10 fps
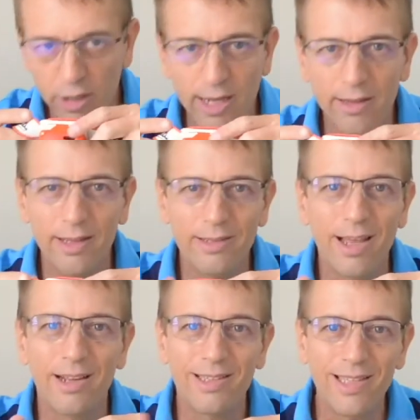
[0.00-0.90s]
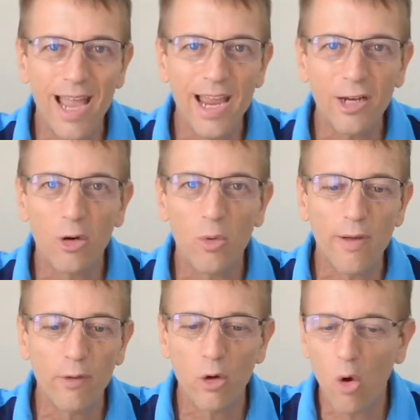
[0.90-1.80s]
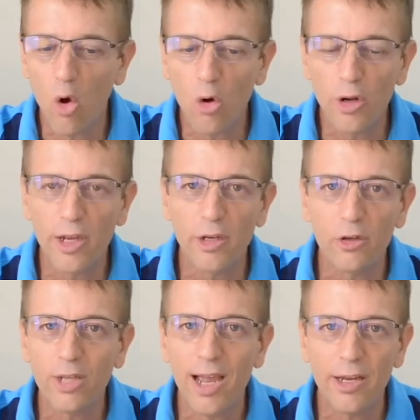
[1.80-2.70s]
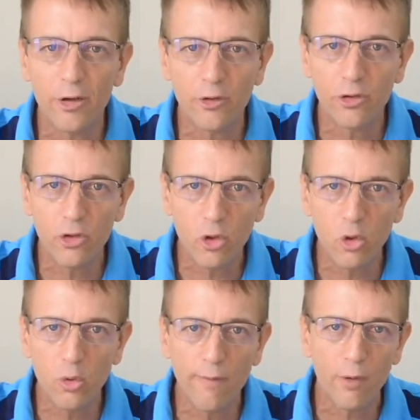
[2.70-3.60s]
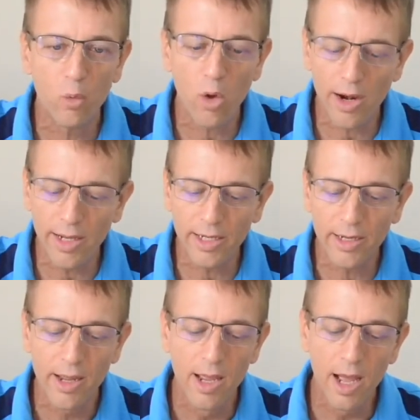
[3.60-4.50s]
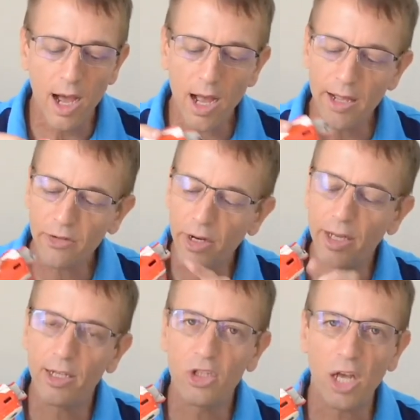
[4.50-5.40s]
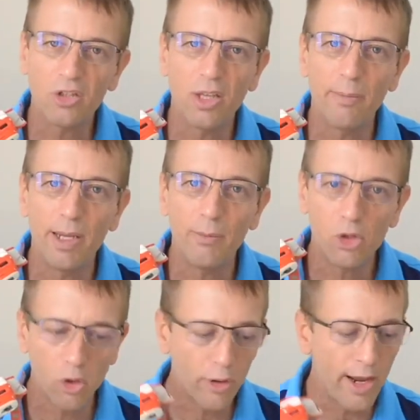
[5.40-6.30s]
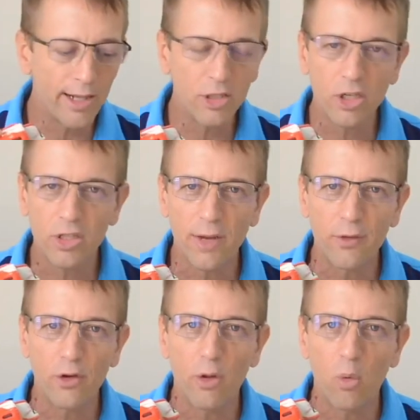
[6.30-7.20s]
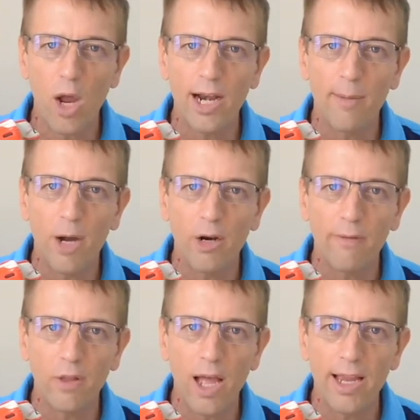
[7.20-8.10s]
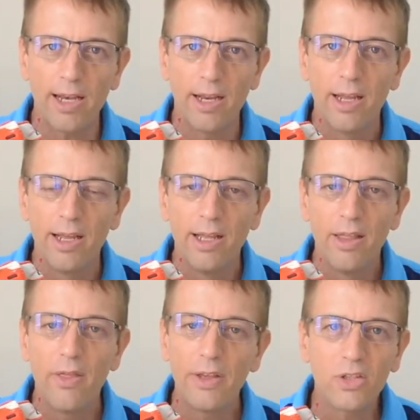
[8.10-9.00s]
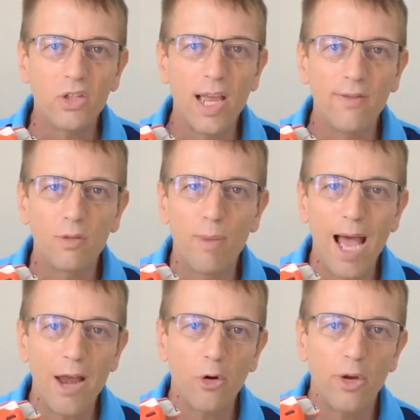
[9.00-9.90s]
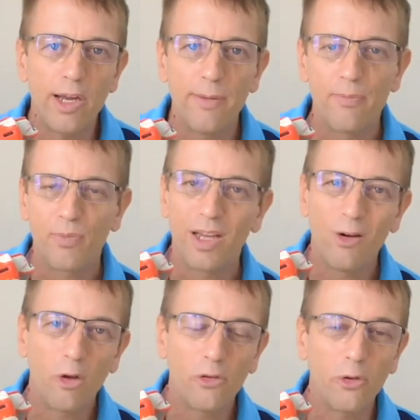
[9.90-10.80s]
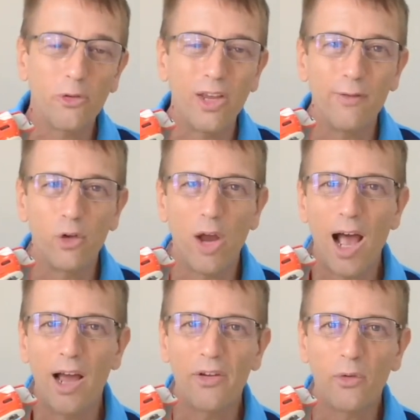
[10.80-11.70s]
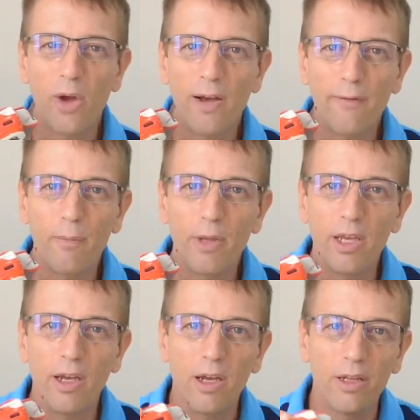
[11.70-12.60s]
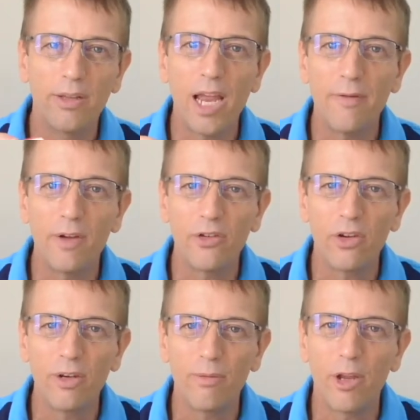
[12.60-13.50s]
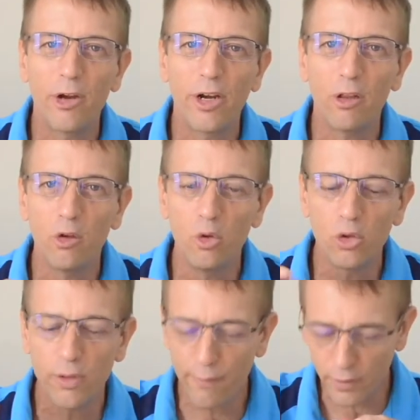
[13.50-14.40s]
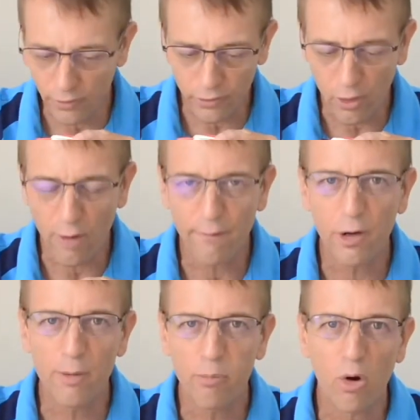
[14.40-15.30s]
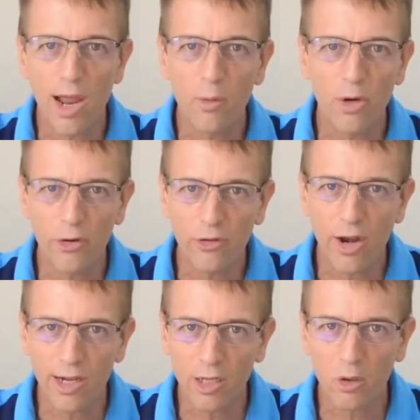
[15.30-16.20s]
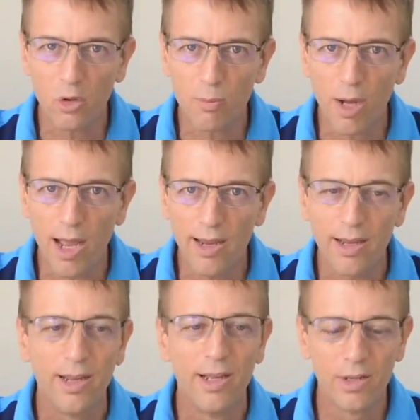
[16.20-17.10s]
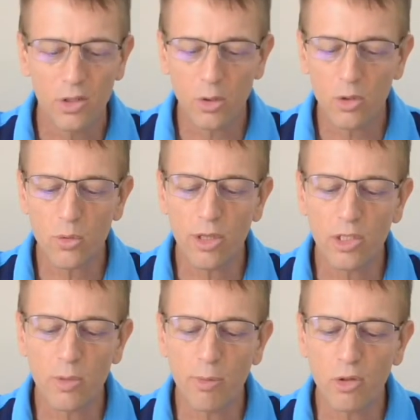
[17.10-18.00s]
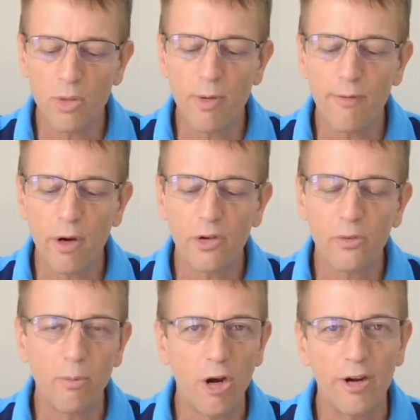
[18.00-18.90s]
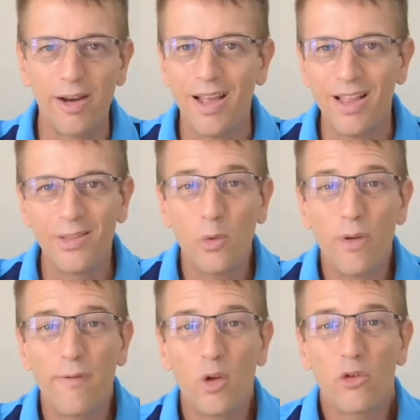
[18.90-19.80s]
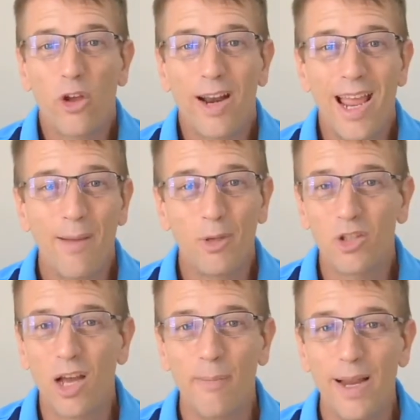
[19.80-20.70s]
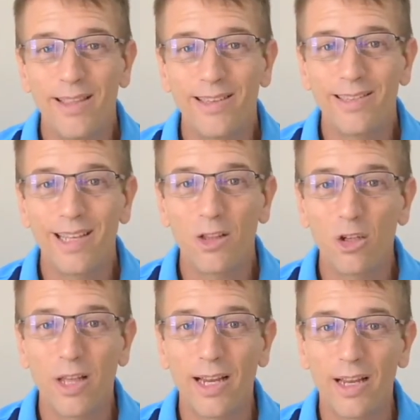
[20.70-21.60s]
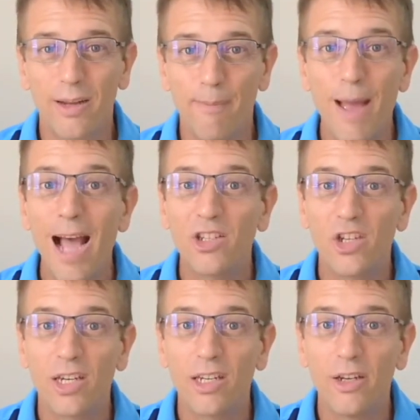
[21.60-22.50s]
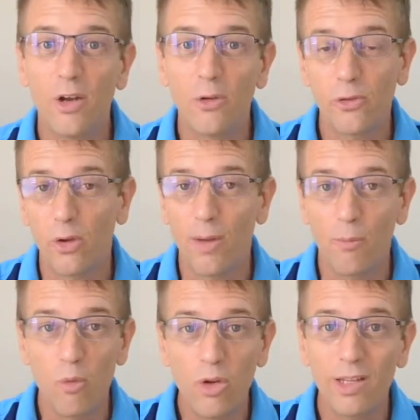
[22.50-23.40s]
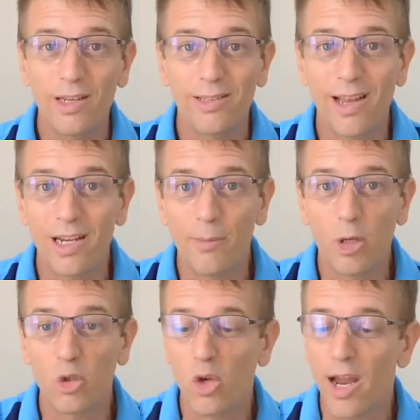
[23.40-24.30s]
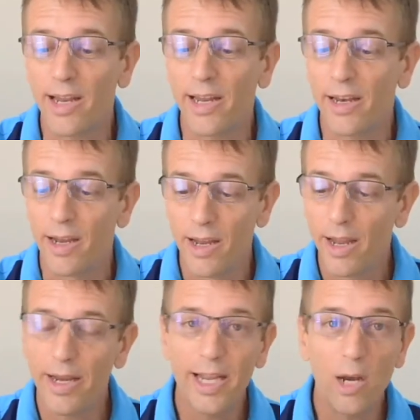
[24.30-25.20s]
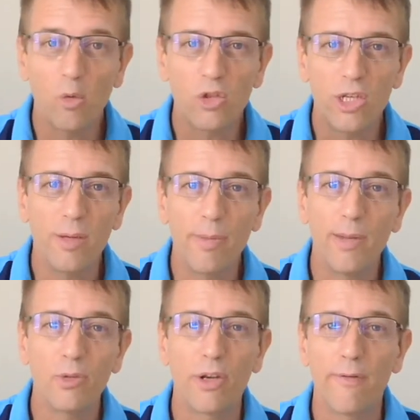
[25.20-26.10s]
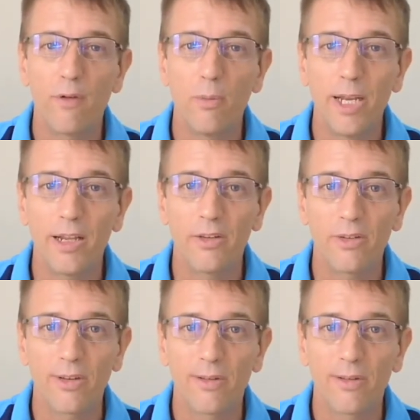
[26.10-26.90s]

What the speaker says: like this at a snake or whatever you're holding, you're tying your shoe, if you're running, it's going to adjust the beam so that it just gives you the right amount of light. This saves battery and also saves your eyes, right, the night vision that you're going to lose if this is very bright when you're shining close by. So it's really supposed to be very smart. The reviews on Amazon made this thing look like magic, you know, so I'm really excited about trying it. And again, we'll see the beams in a few minutes.